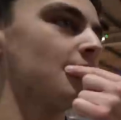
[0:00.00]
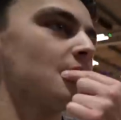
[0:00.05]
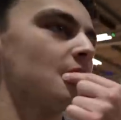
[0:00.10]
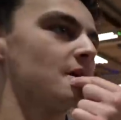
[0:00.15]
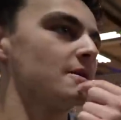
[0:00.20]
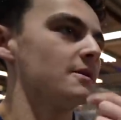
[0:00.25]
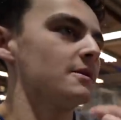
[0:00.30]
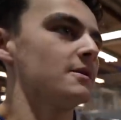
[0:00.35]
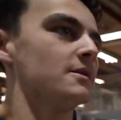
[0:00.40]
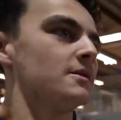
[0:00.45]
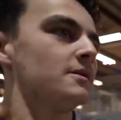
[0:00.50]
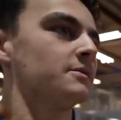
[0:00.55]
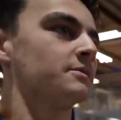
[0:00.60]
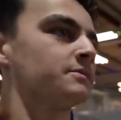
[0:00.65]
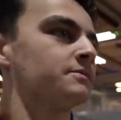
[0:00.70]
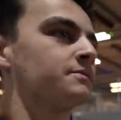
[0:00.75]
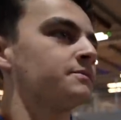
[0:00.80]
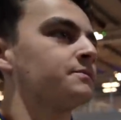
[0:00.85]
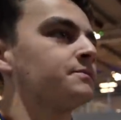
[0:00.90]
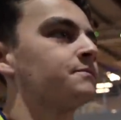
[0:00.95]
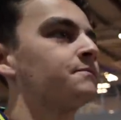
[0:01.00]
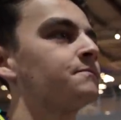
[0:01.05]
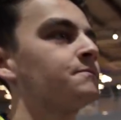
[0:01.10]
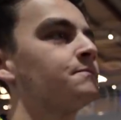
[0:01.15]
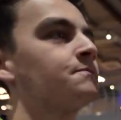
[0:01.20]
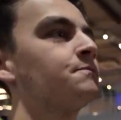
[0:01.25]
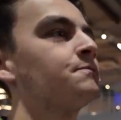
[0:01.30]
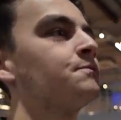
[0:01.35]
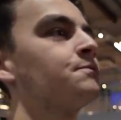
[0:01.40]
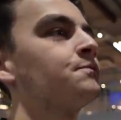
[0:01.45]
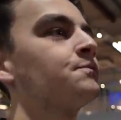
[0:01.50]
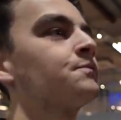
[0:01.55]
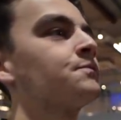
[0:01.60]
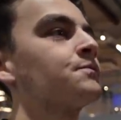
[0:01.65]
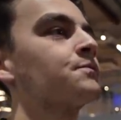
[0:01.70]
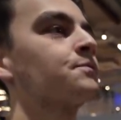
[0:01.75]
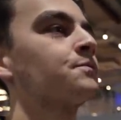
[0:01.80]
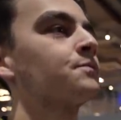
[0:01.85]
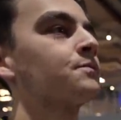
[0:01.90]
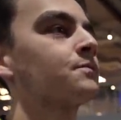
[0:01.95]

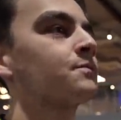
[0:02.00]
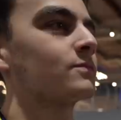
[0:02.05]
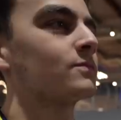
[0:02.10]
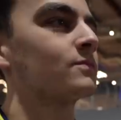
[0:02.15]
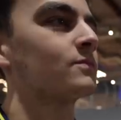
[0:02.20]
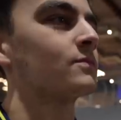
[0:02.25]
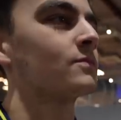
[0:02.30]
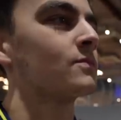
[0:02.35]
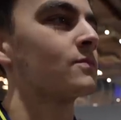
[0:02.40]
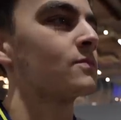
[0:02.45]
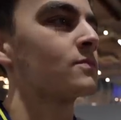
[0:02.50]
(silent)